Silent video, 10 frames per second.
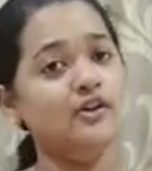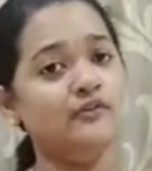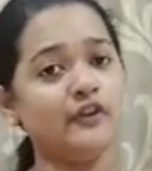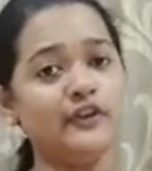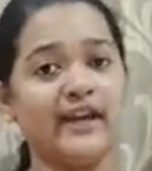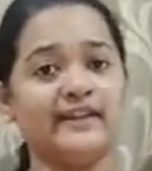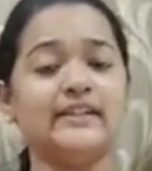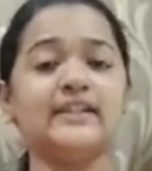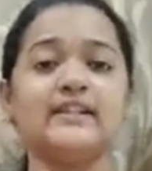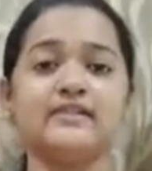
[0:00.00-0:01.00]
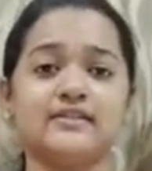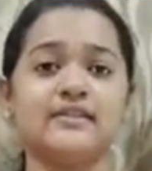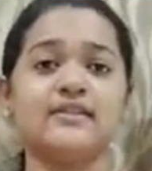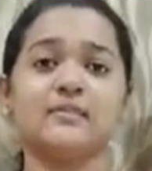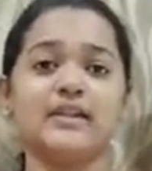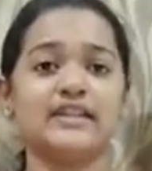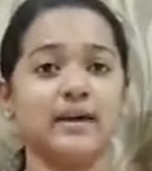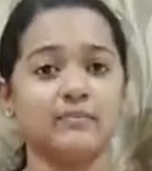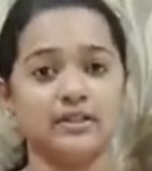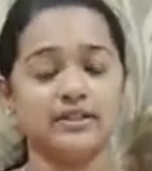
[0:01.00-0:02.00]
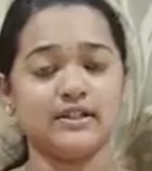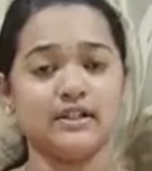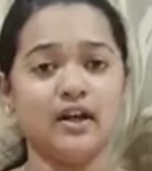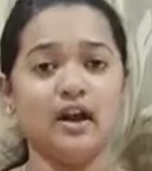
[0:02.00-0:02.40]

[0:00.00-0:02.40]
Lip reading: For that, let us consider some examples.